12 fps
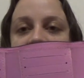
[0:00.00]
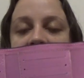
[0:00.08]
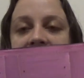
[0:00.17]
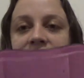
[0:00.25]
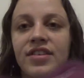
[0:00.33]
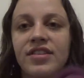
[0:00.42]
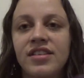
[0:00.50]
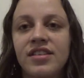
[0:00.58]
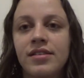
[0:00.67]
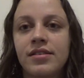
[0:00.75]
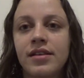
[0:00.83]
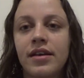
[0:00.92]
And this
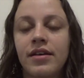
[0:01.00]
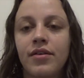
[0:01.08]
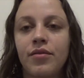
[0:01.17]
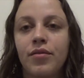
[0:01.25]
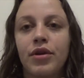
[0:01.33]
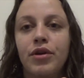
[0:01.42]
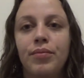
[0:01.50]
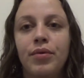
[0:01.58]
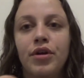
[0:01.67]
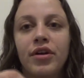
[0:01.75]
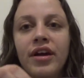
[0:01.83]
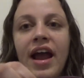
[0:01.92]
is where you
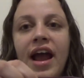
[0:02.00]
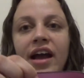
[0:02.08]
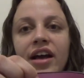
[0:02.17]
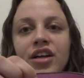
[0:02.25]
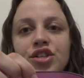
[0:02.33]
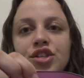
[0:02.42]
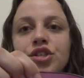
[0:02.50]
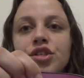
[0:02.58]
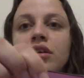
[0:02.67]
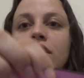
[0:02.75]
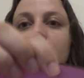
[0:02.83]
put your cash.